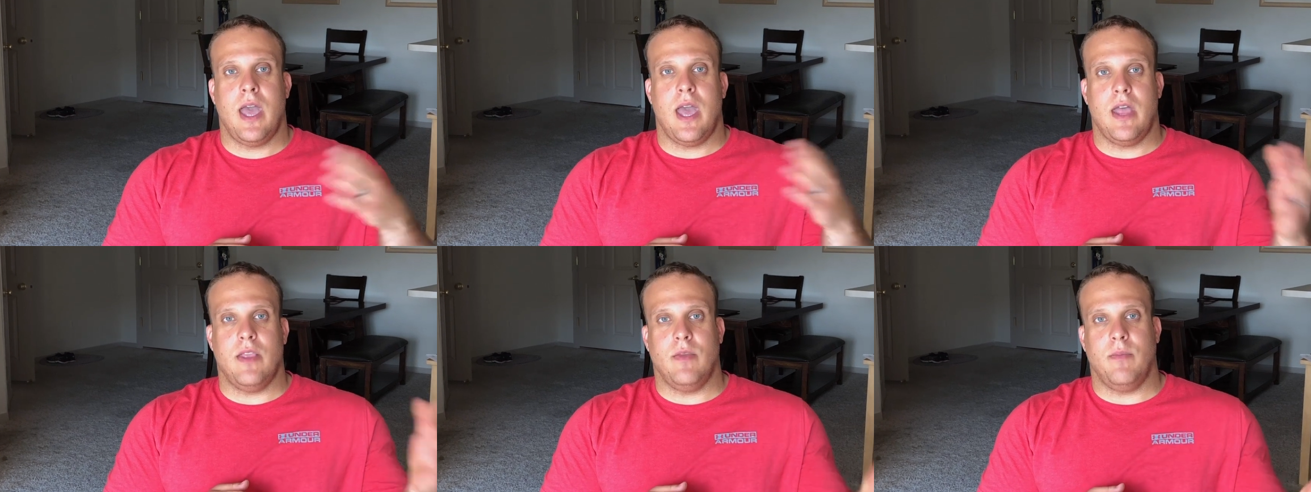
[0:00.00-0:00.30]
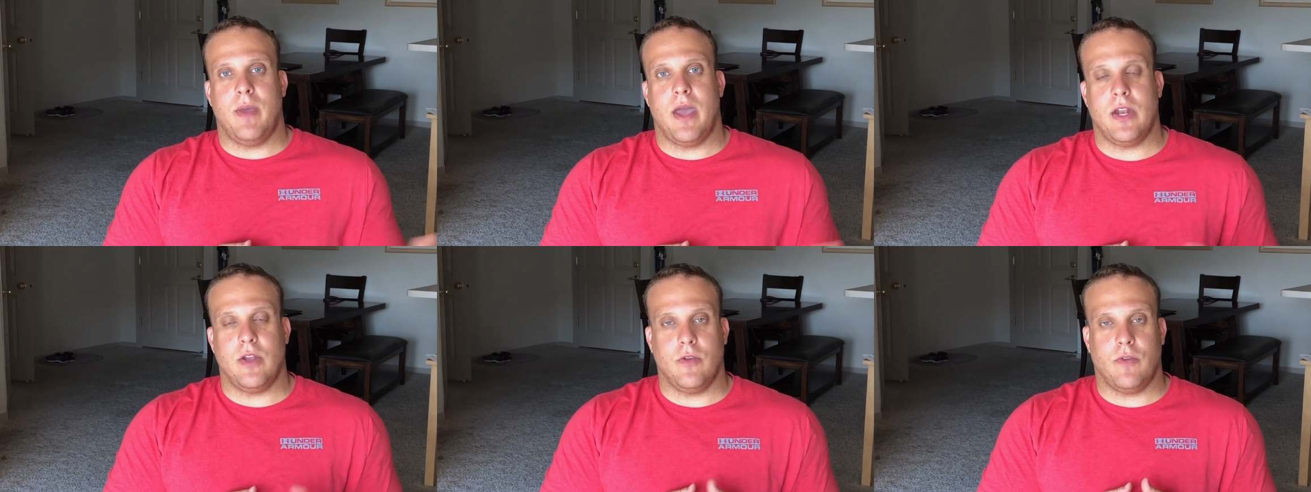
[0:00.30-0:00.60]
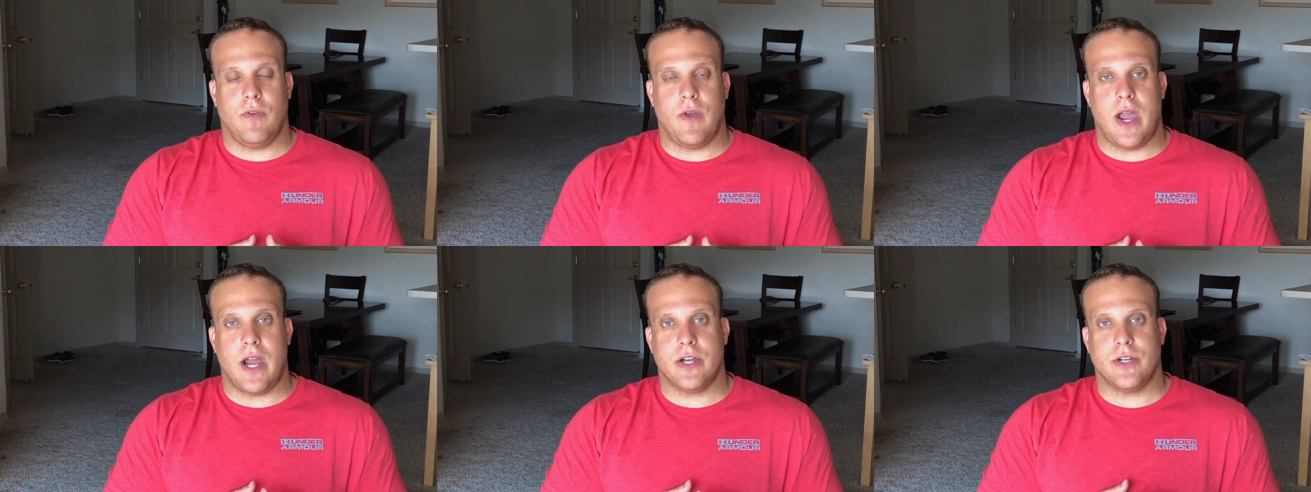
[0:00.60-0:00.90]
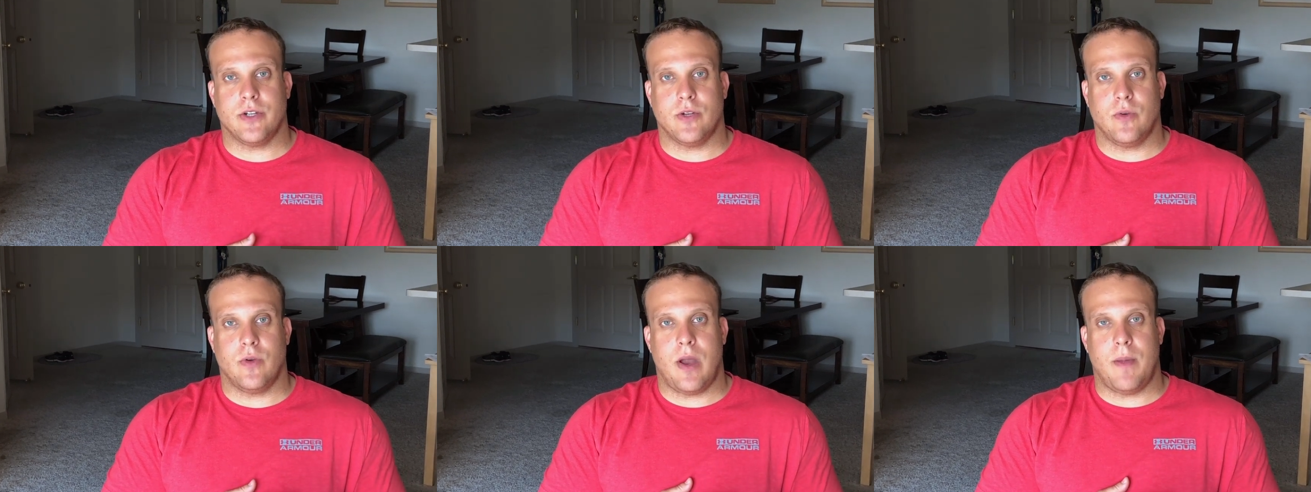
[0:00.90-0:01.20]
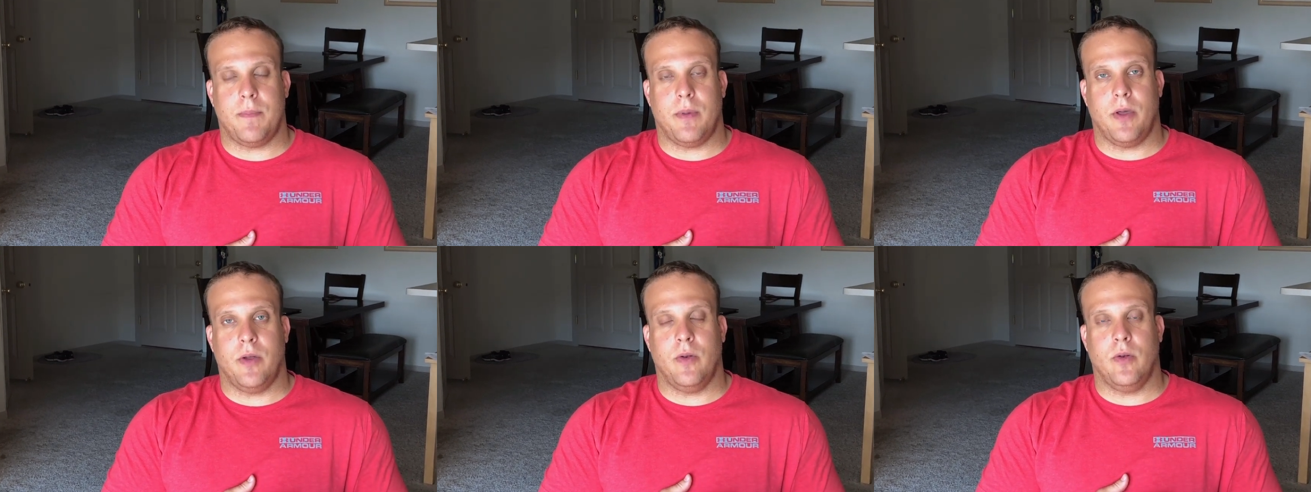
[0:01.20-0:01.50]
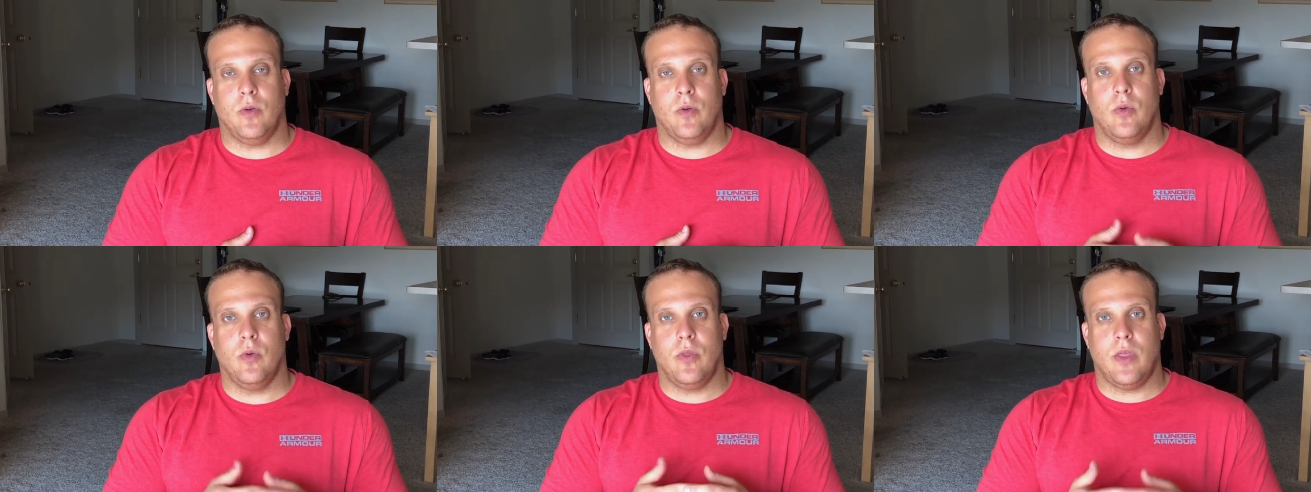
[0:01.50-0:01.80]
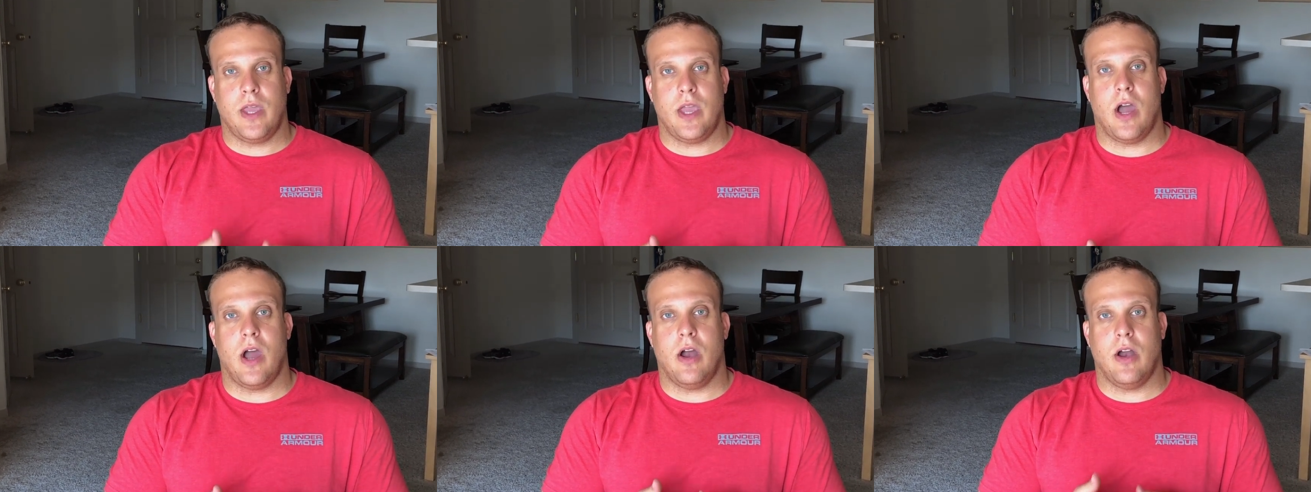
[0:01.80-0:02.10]
and the manufacturer rep on who
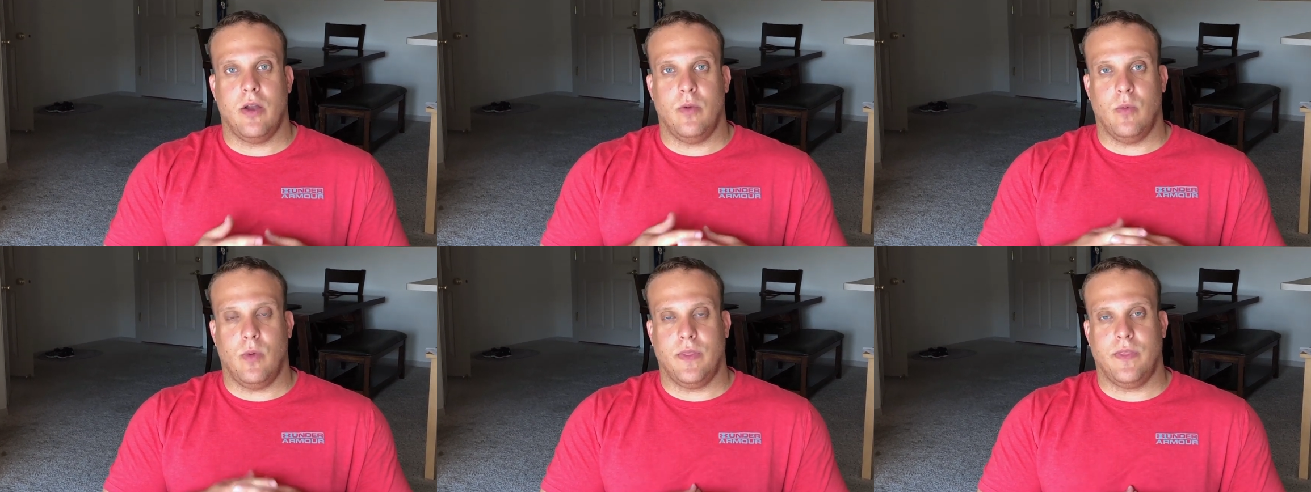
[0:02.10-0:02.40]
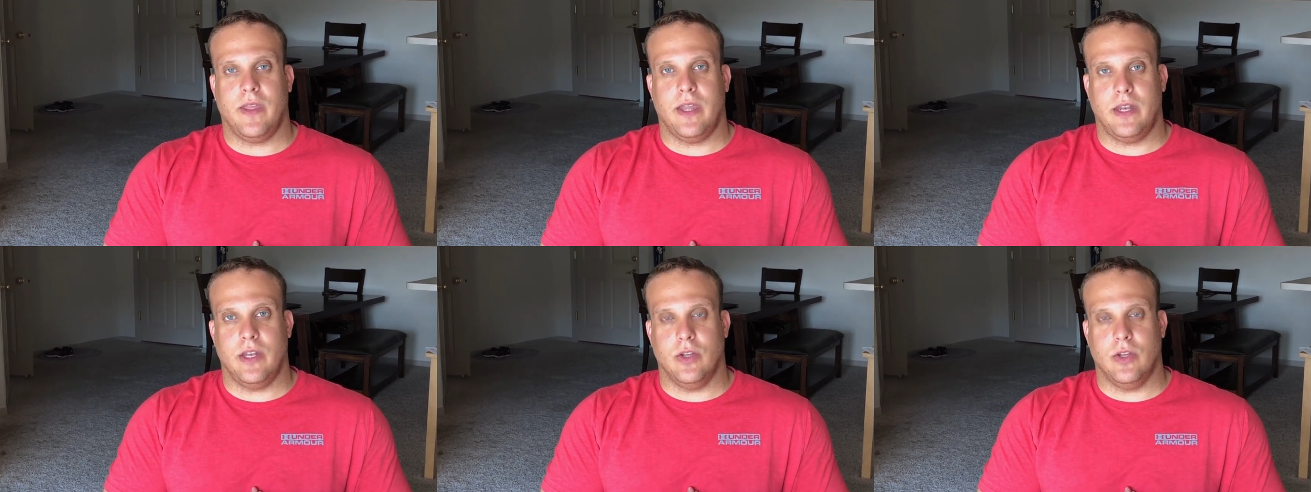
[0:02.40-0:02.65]
they are and what they